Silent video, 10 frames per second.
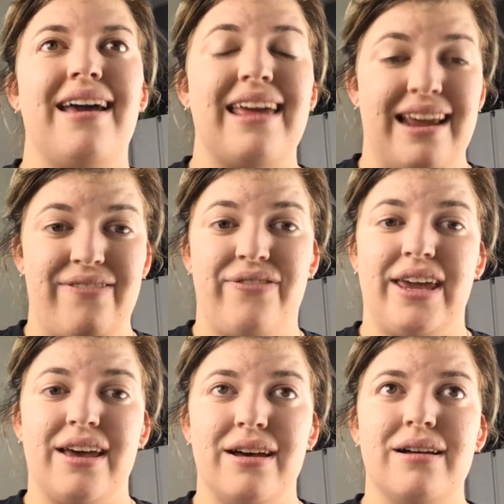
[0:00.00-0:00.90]
and I
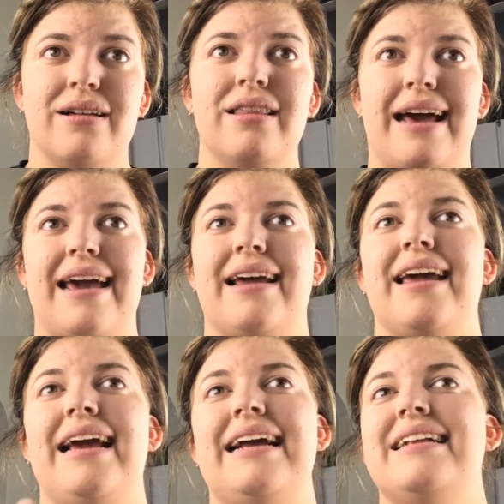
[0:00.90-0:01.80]
feel like
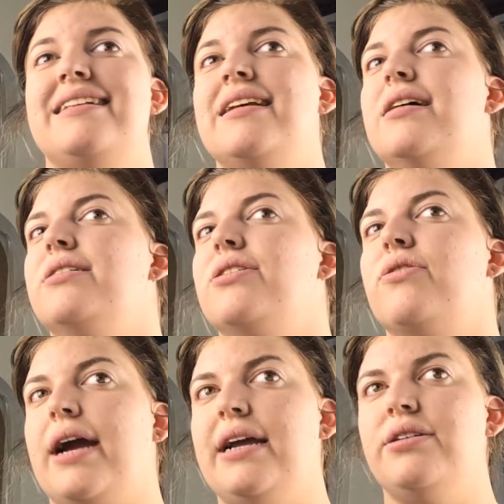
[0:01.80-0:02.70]
it does a
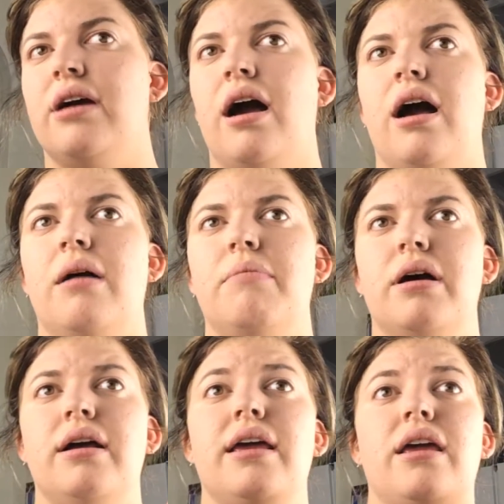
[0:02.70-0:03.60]
great job
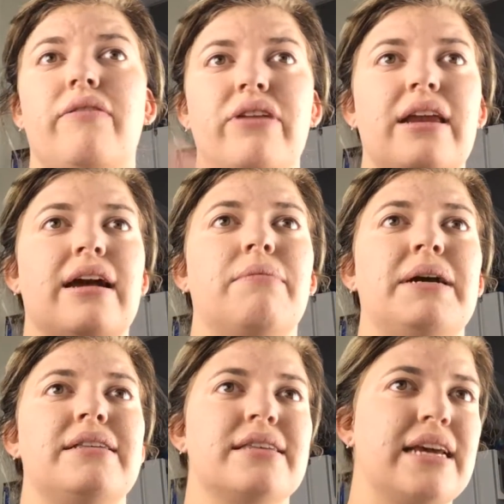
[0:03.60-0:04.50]
evening out
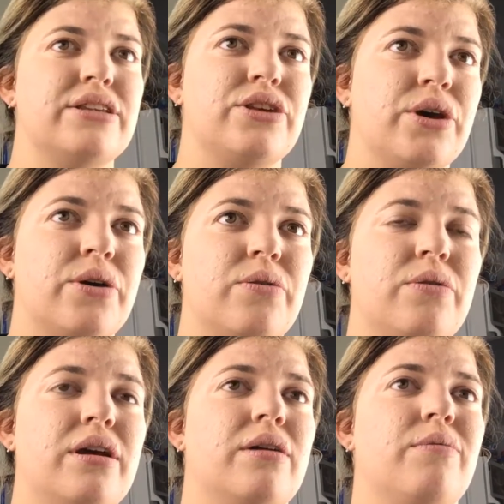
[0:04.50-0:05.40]
my skin
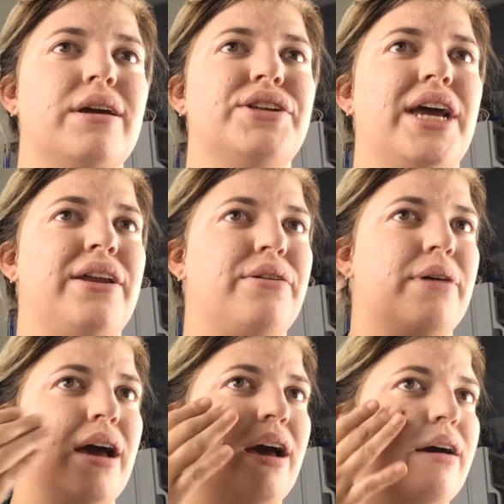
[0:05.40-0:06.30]
tone, which I do
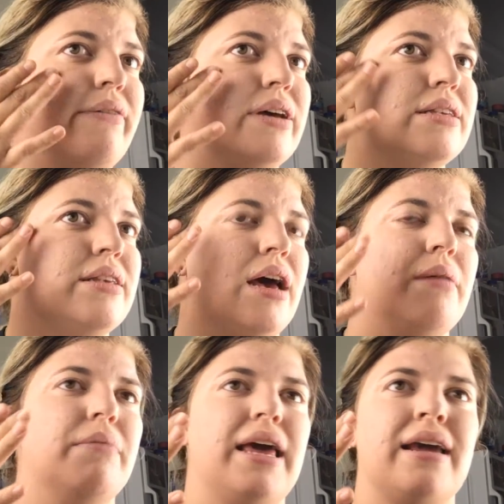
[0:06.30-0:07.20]
have
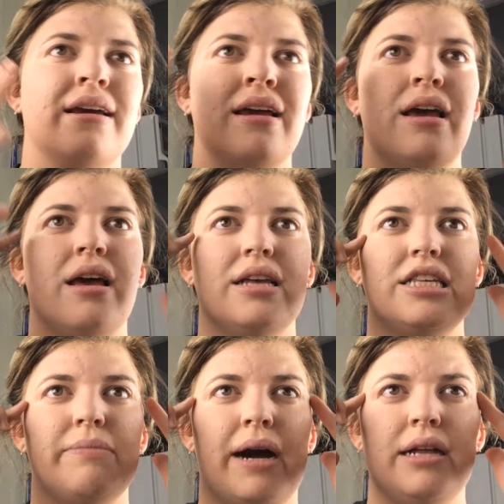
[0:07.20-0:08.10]
some like
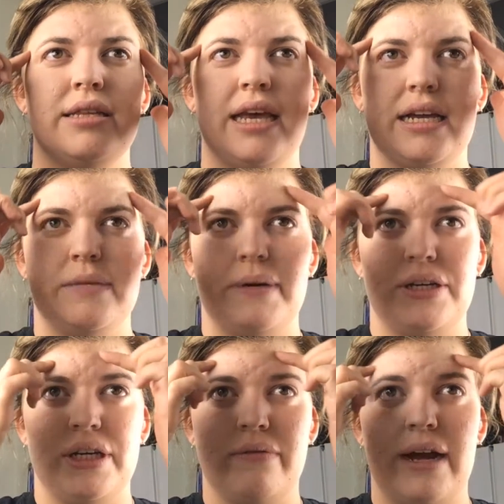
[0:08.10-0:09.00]
spots, like
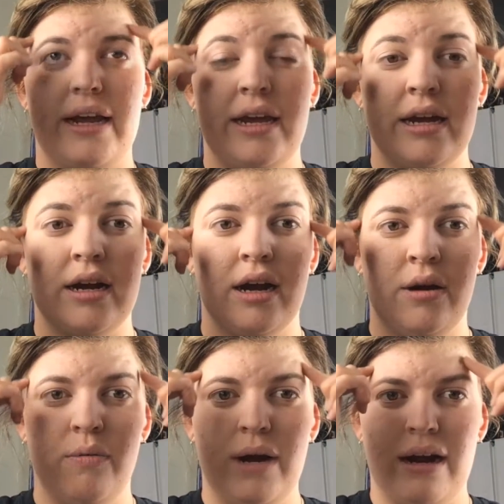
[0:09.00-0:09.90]
especially right here
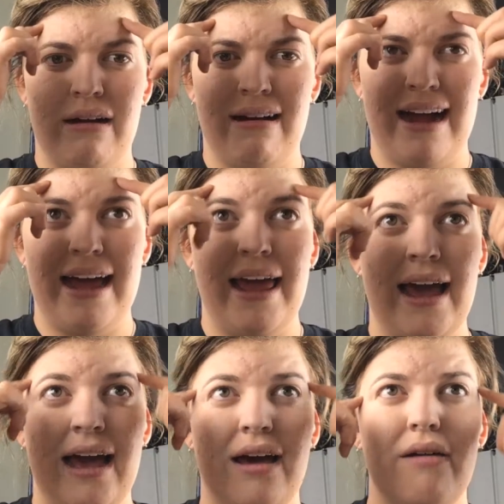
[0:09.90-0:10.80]
where I
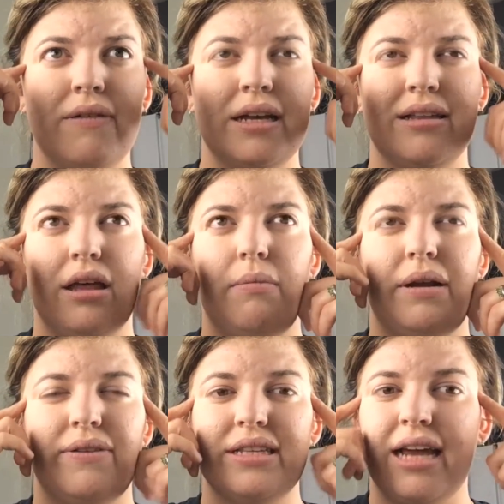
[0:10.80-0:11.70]
have a little bit
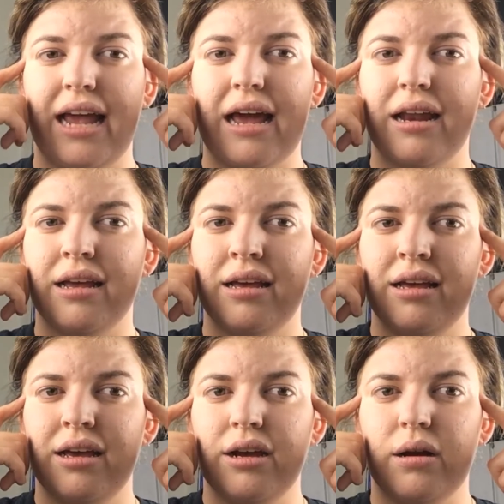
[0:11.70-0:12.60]
of a tan
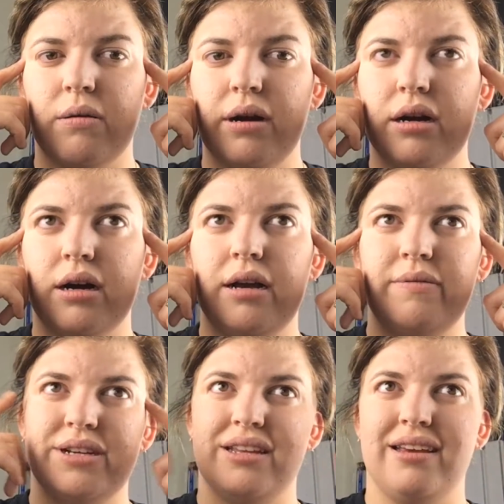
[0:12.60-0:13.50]
going on,
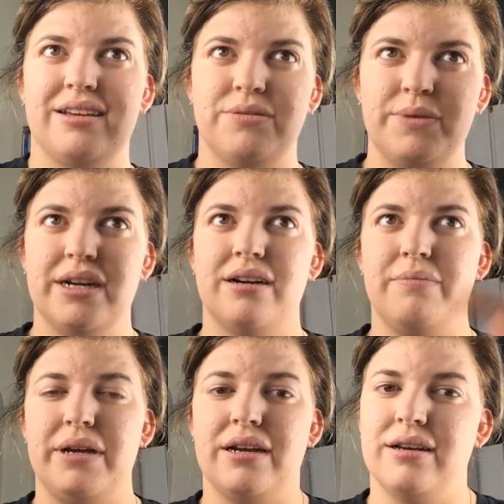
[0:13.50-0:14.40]
which I think is weird
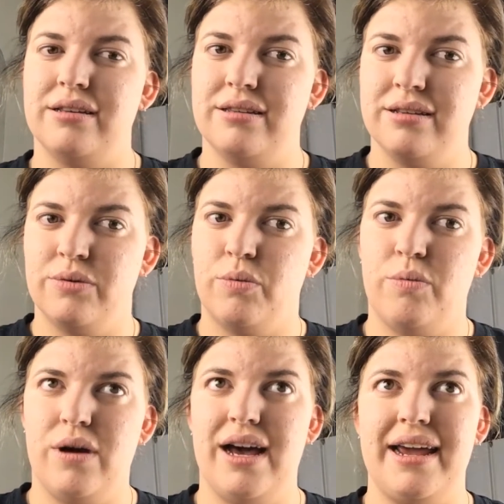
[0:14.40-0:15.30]
because
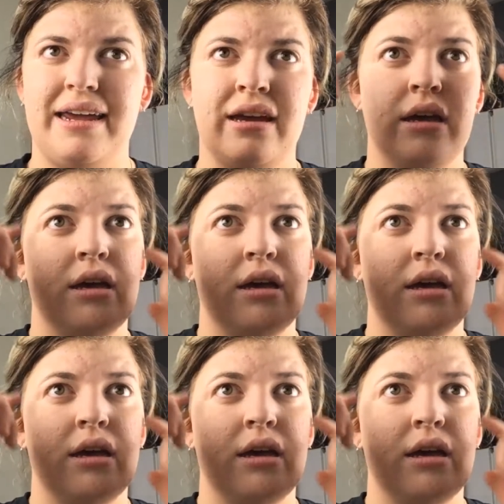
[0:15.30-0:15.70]
why?